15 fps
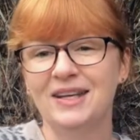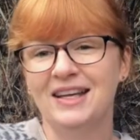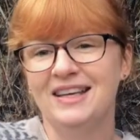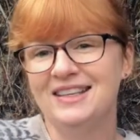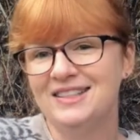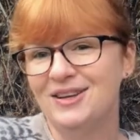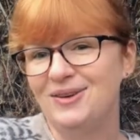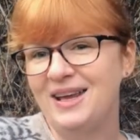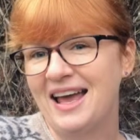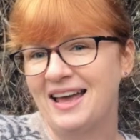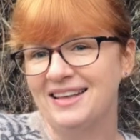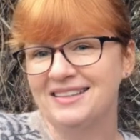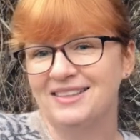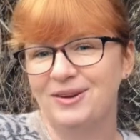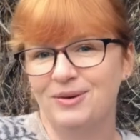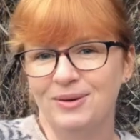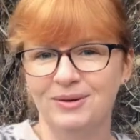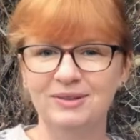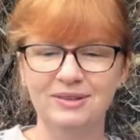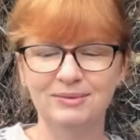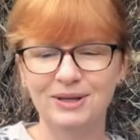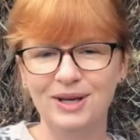So
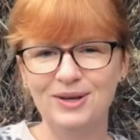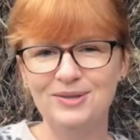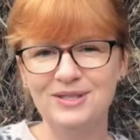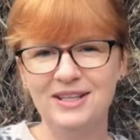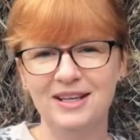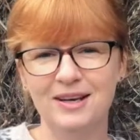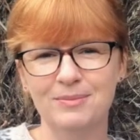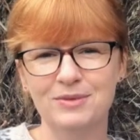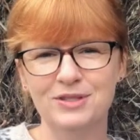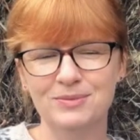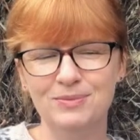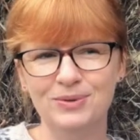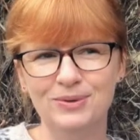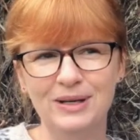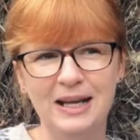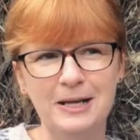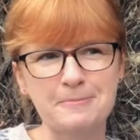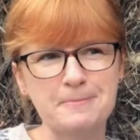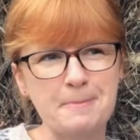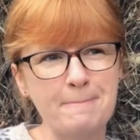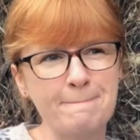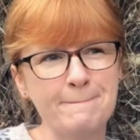cozying up this morning.
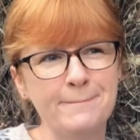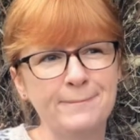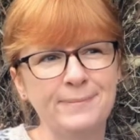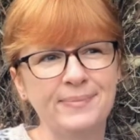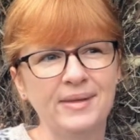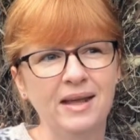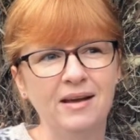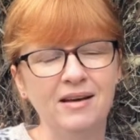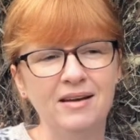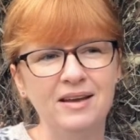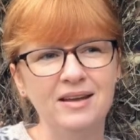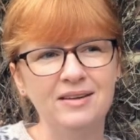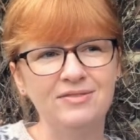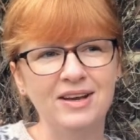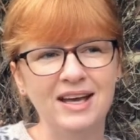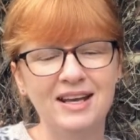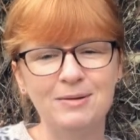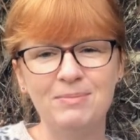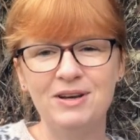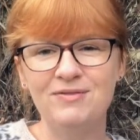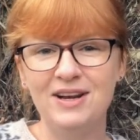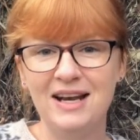I've had a
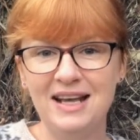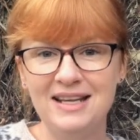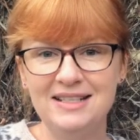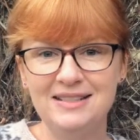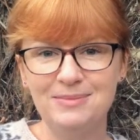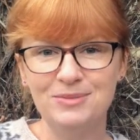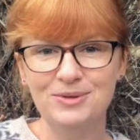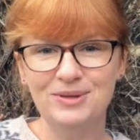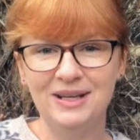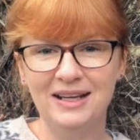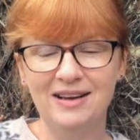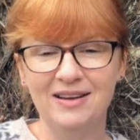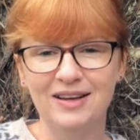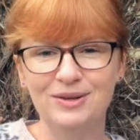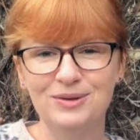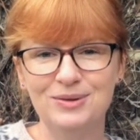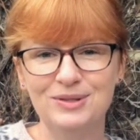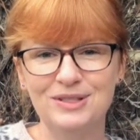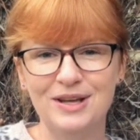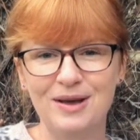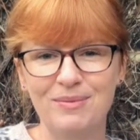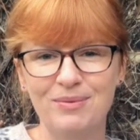bit of a lazy morning. I
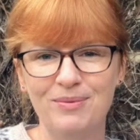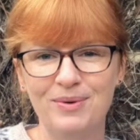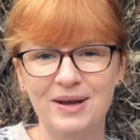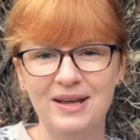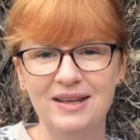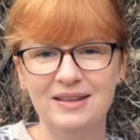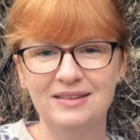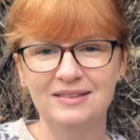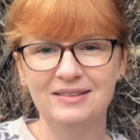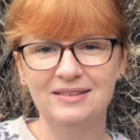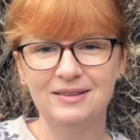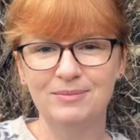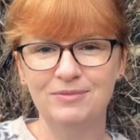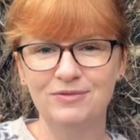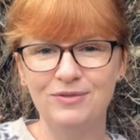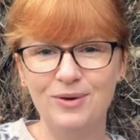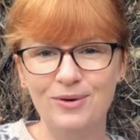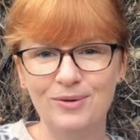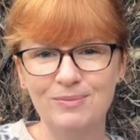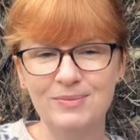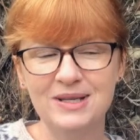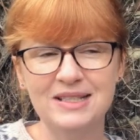caught up with some
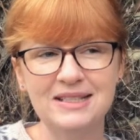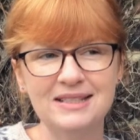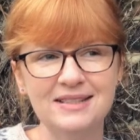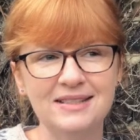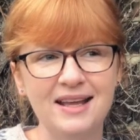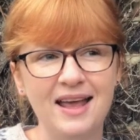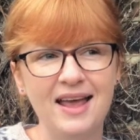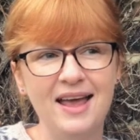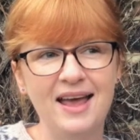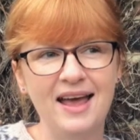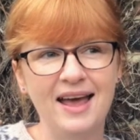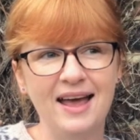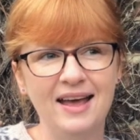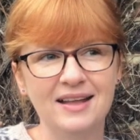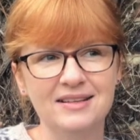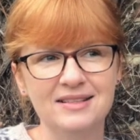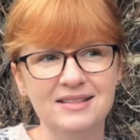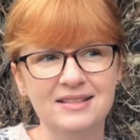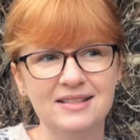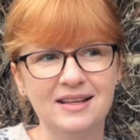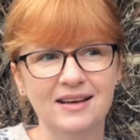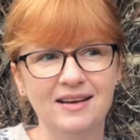Vlogmas,
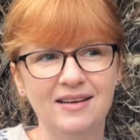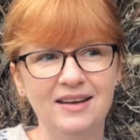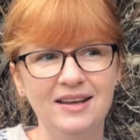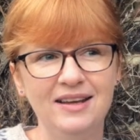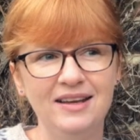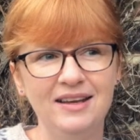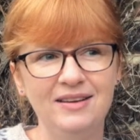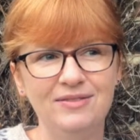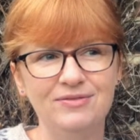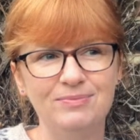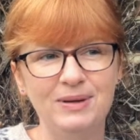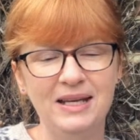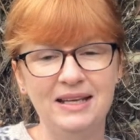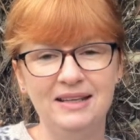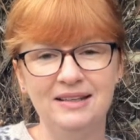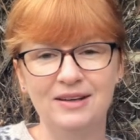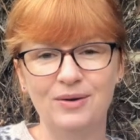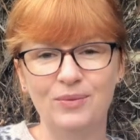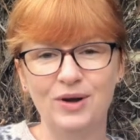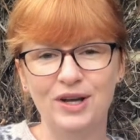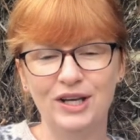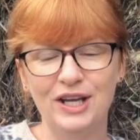and I've been
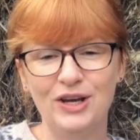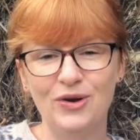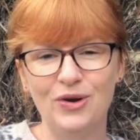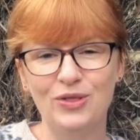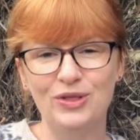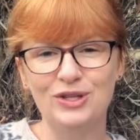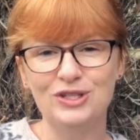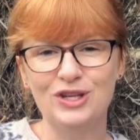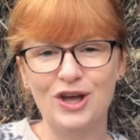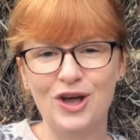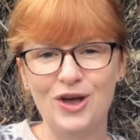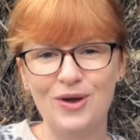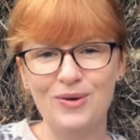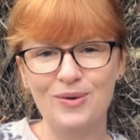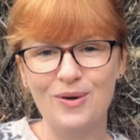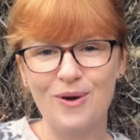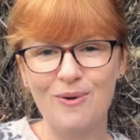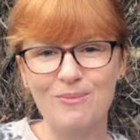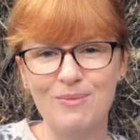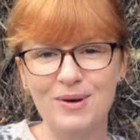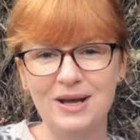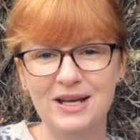working on the toe
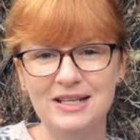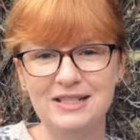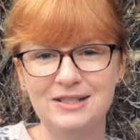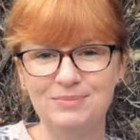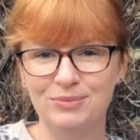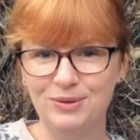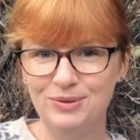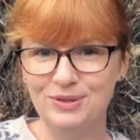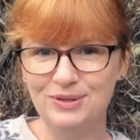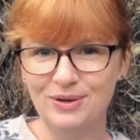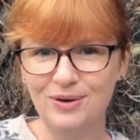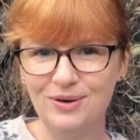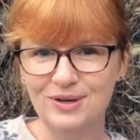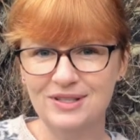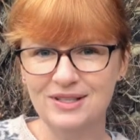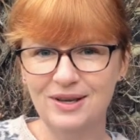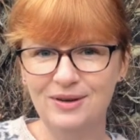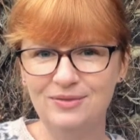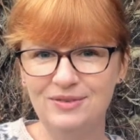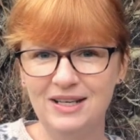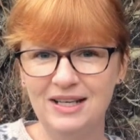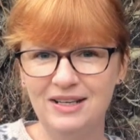on my spruce sock, so
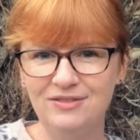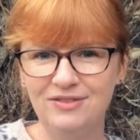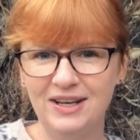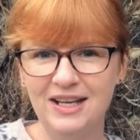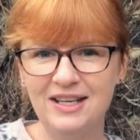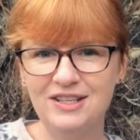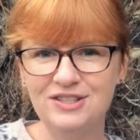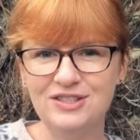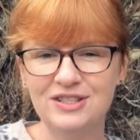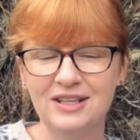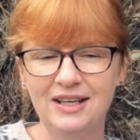nearly finished.